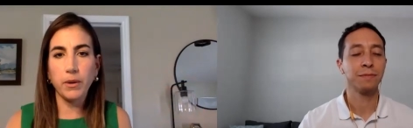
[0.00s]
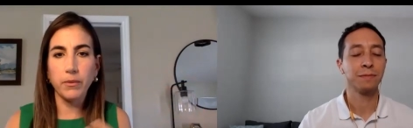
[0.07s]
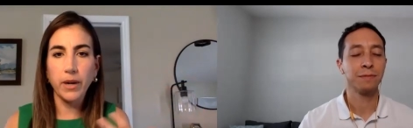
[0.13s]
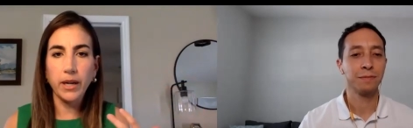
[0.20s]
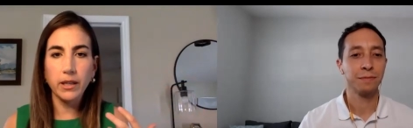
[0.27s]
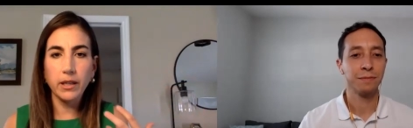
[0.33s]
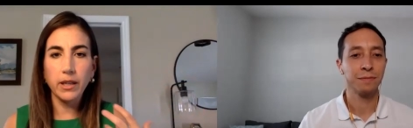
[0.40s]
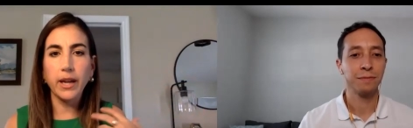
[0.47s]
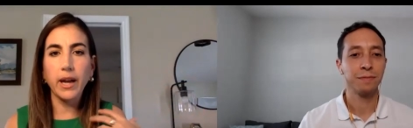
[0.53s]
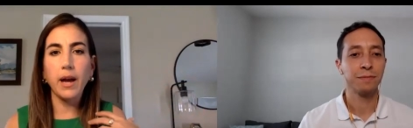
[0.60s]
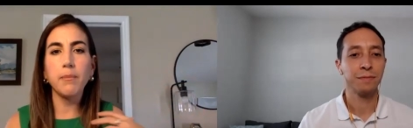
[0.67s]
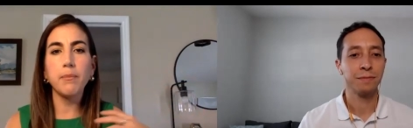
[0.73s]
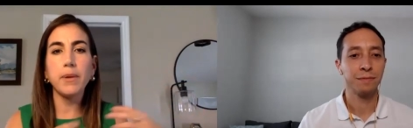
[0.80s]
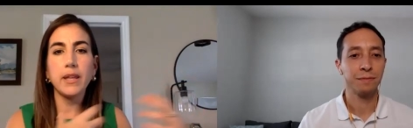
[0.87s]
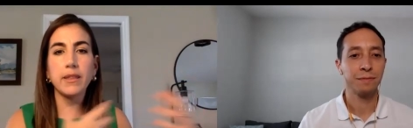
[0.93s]
Speaker 1: right? Like I'm
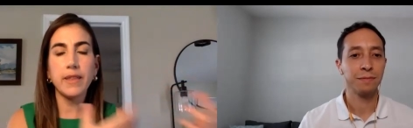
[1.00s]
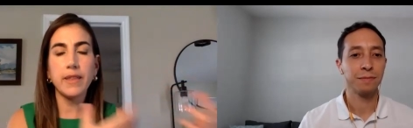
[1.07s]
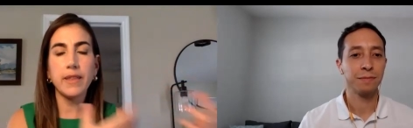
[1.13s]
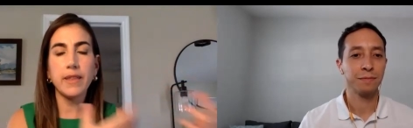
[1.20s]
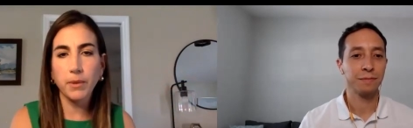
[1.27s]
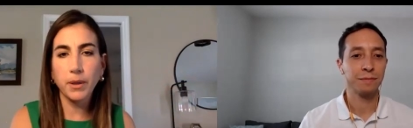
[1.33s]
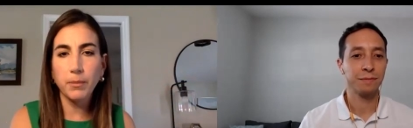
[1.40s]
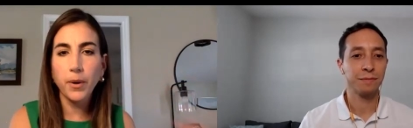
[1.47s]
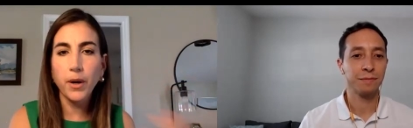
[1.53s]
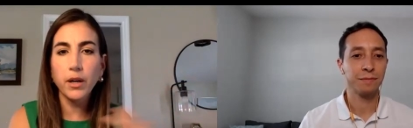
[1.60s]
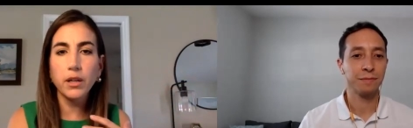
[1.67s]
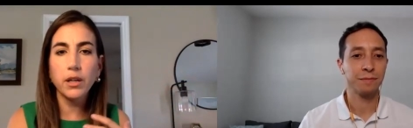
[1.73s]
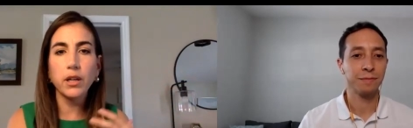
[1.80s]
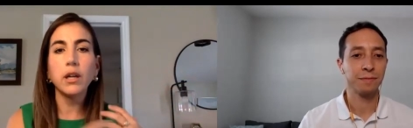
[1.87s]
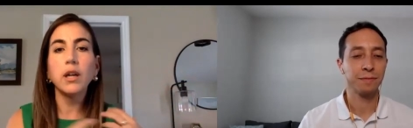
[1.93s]
being that to my
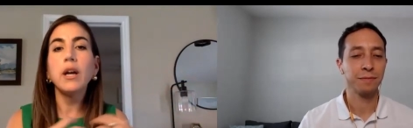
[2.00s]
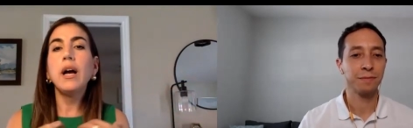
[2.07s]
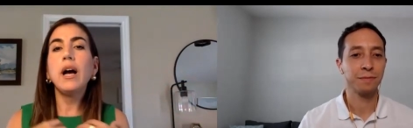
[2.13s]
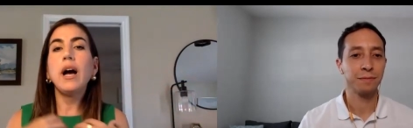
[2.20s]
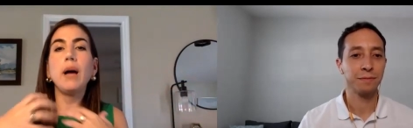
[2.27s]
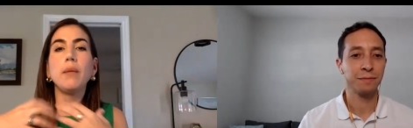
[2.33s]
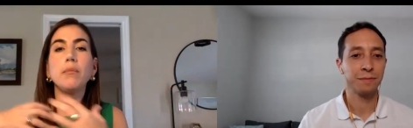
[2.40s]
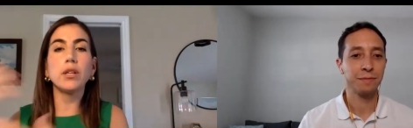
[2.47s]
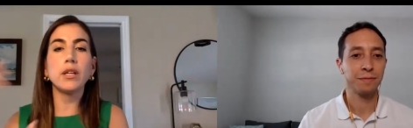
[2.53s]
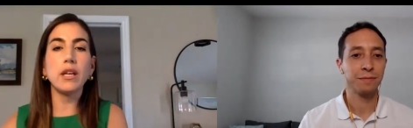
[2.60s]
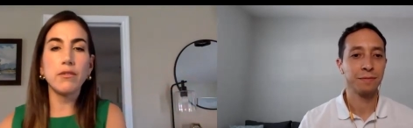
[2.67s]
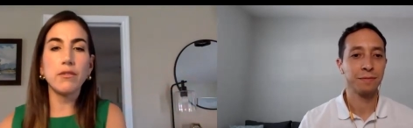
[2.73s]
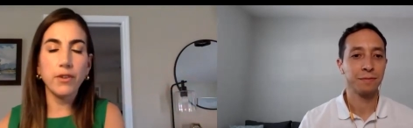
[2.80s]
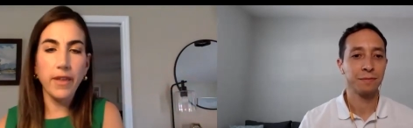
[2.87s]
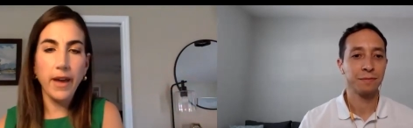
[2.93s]
partner. I'm looking for
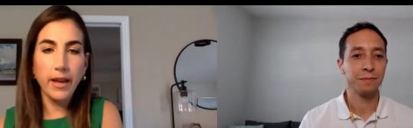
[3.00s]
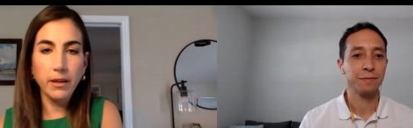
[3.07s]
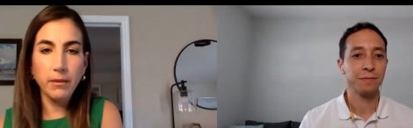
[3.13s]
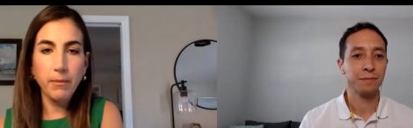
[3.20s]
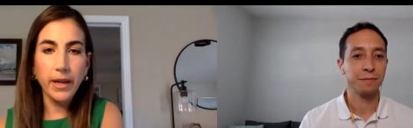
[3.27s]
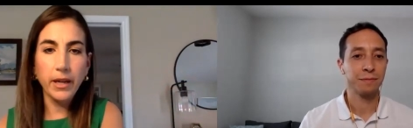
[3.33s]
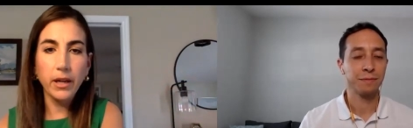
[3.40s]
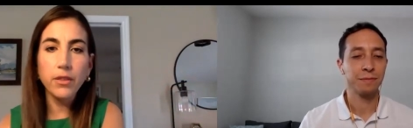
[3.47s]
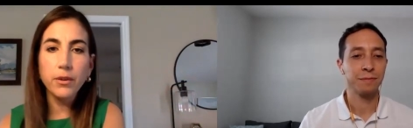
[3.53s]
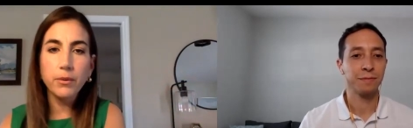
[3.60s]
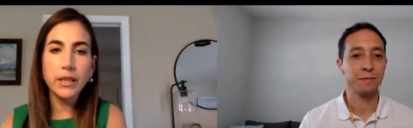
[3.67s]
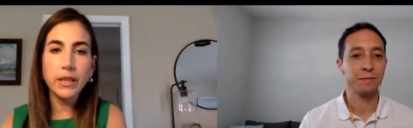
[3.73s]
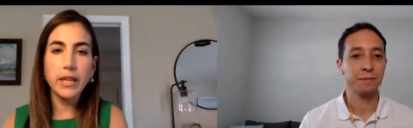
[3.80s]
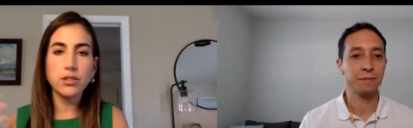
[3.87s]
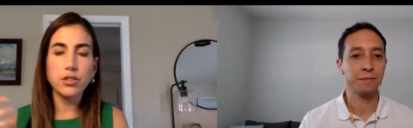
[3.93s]
that in my other
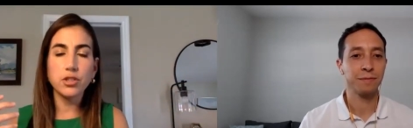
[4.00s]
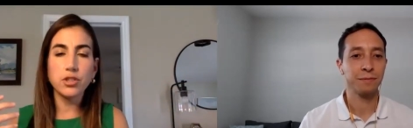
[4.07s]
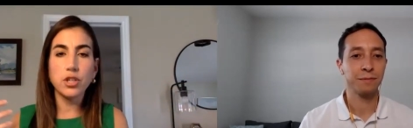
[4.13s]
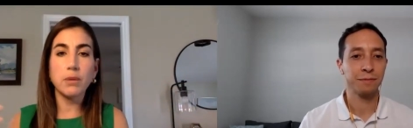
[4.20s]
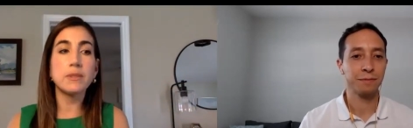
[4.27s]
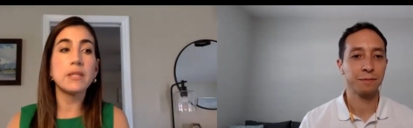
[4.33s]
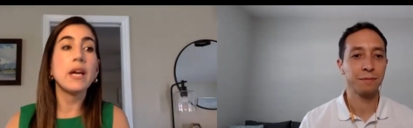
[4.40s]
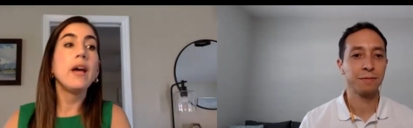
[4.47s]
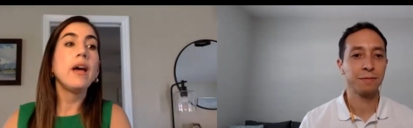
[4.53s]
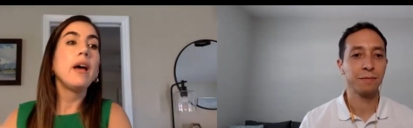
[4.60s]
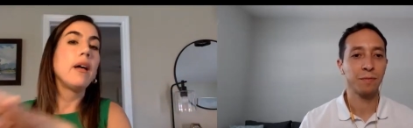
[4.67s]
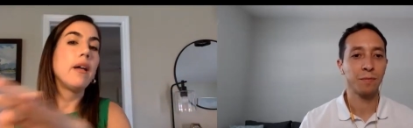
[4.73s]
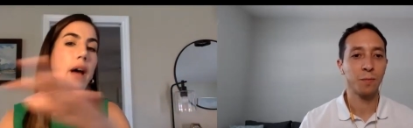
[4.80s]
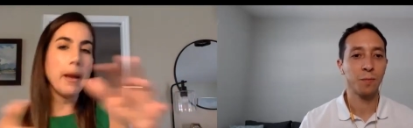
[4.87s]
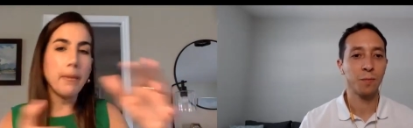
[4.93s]
relationships.
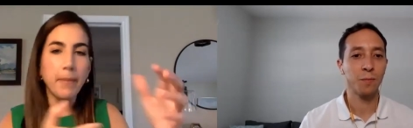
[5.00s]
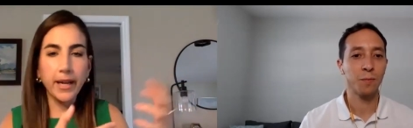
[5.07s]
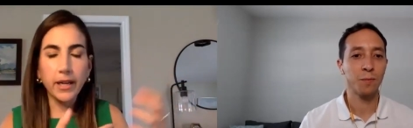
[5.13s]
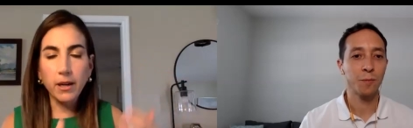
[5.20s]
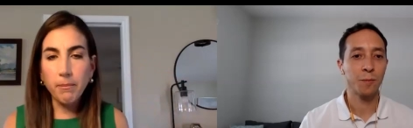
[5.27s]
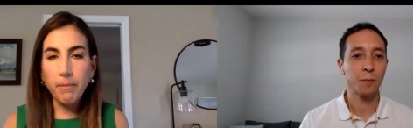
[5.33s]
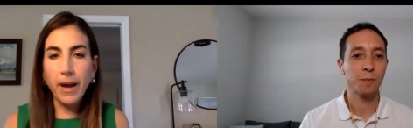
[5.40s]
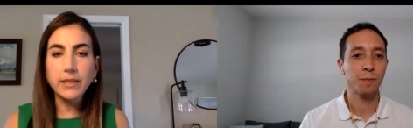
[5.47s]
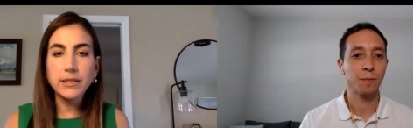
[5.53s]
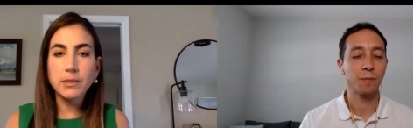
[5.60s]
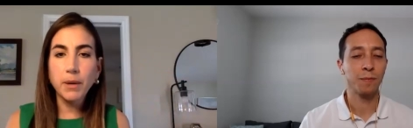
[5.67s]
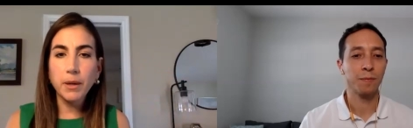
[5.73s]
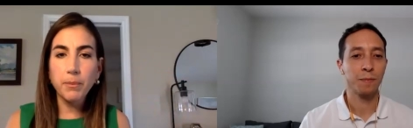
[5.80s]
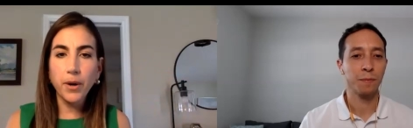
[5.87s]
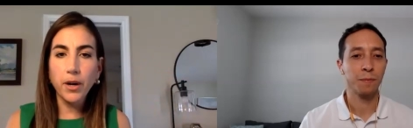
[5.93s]
I might come back to my
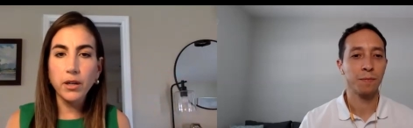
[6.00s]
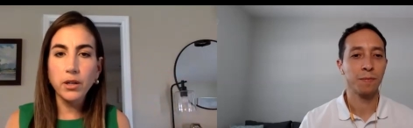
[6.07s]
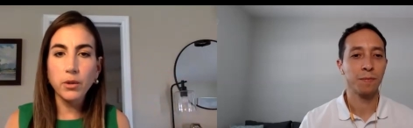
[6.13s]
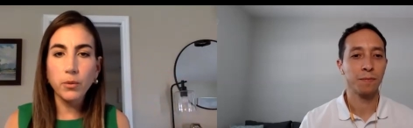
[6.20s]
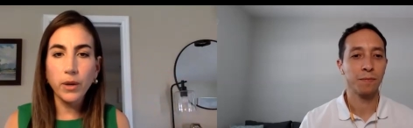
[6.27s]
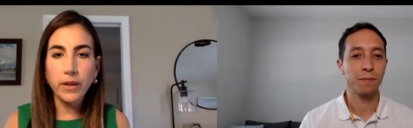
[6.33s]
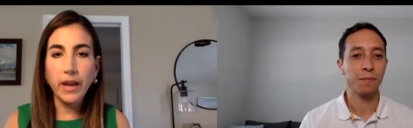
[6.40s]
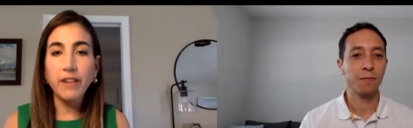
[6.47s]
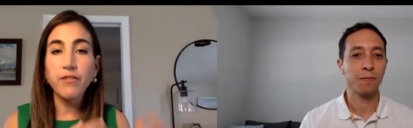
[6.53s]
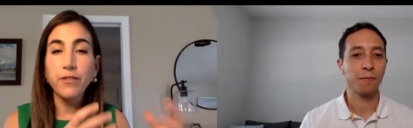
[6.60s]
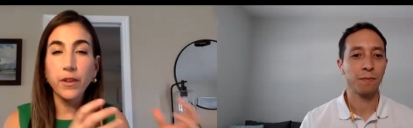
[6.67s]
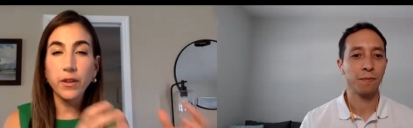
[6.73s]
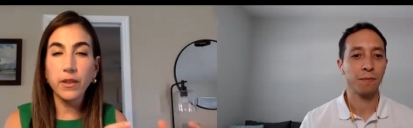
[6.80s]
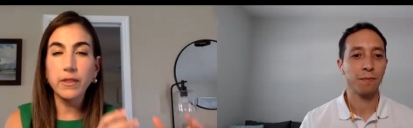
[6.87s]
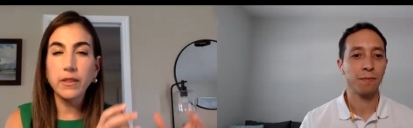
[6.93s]
partner when I feel
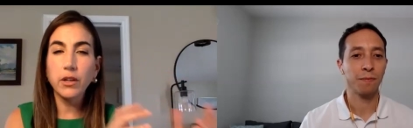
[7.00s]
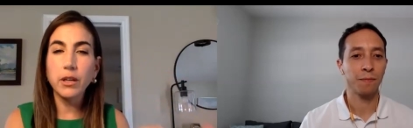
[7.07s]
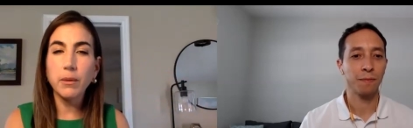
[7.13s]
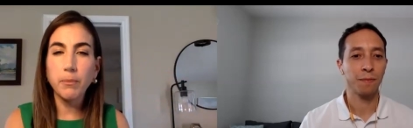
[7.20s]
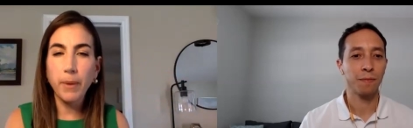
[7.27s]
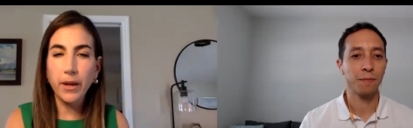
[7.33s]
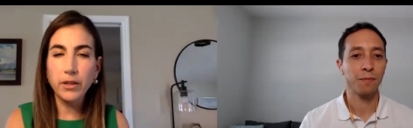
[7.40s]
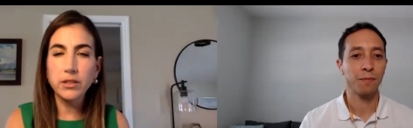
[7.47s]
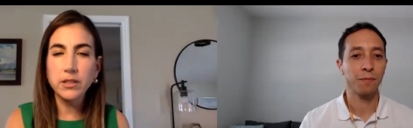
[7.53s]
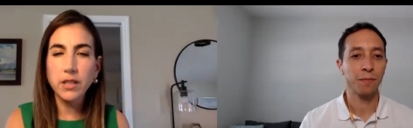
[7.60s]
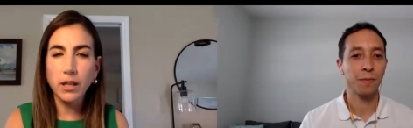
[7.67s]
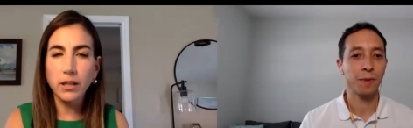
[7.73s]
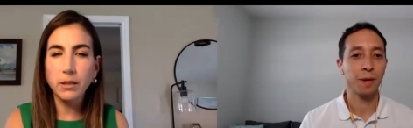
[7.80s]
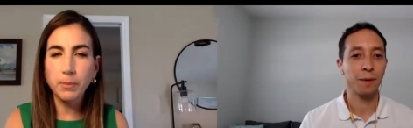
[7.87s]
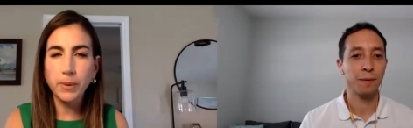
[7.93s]
that they're in a better solid
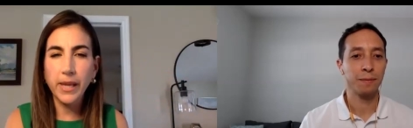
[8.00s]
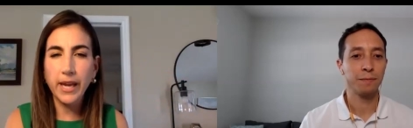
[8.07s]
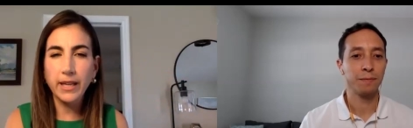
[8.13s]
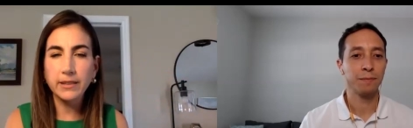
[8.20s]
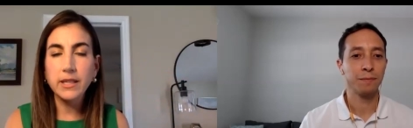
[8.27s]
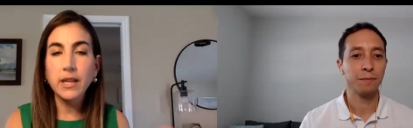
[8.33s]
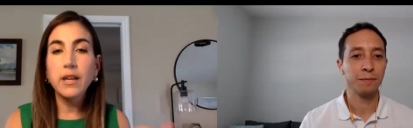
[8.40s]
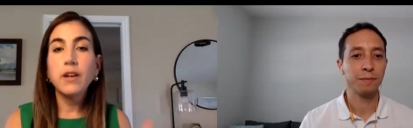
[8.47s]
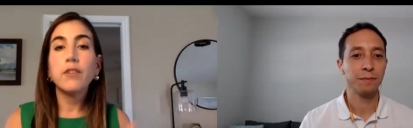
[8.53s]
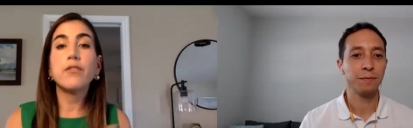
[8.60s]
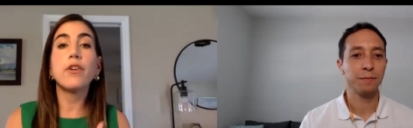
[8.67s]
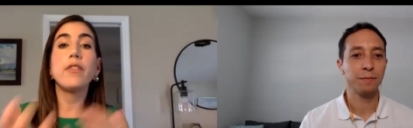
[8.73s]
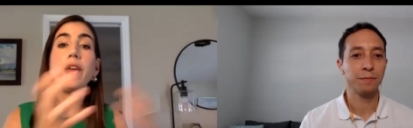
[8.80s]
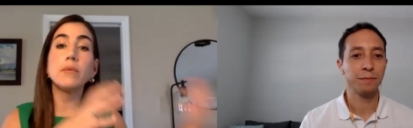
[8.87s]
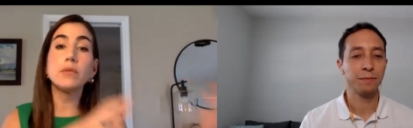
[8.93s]
place for
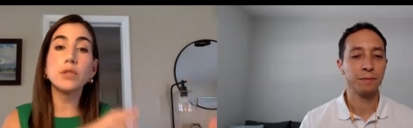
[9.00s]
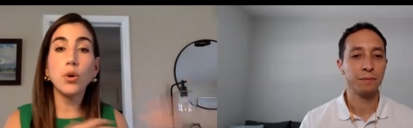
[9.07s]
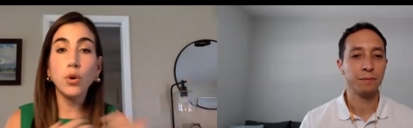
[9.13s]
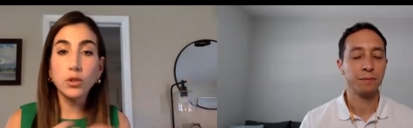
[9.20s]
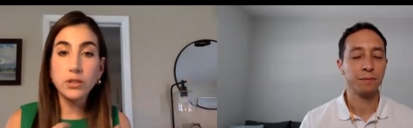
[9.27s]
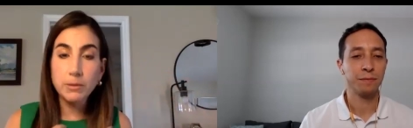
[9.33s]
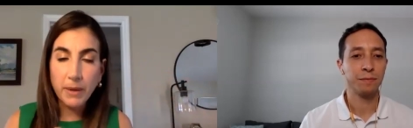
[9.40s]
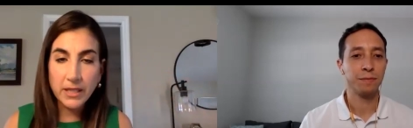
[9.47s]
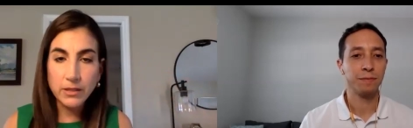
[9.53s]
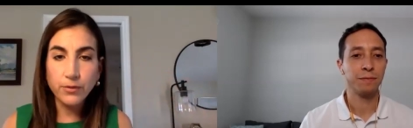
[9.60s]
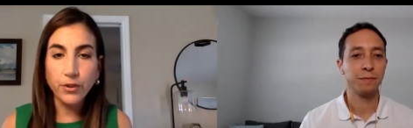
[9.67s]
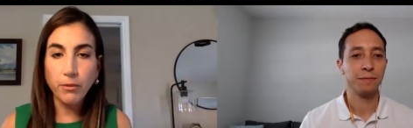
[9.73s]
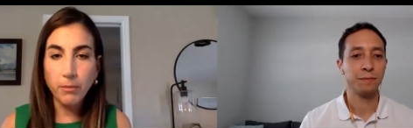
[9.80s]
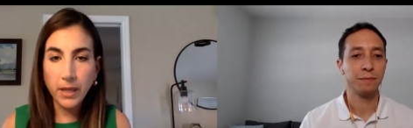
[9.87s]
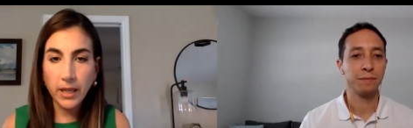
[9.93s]
them to hold space for
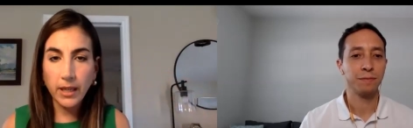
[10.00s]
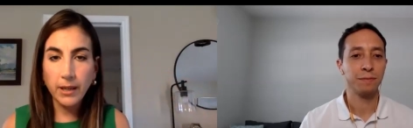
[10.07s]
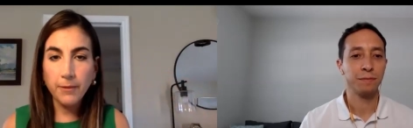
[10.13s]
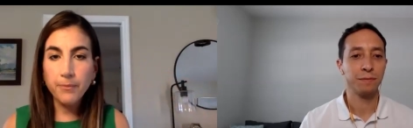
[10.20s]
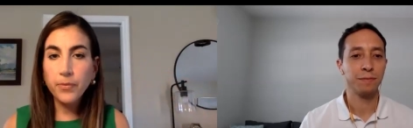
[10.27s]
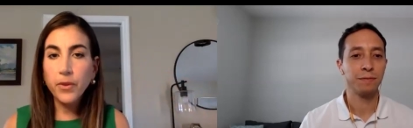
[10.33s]
me.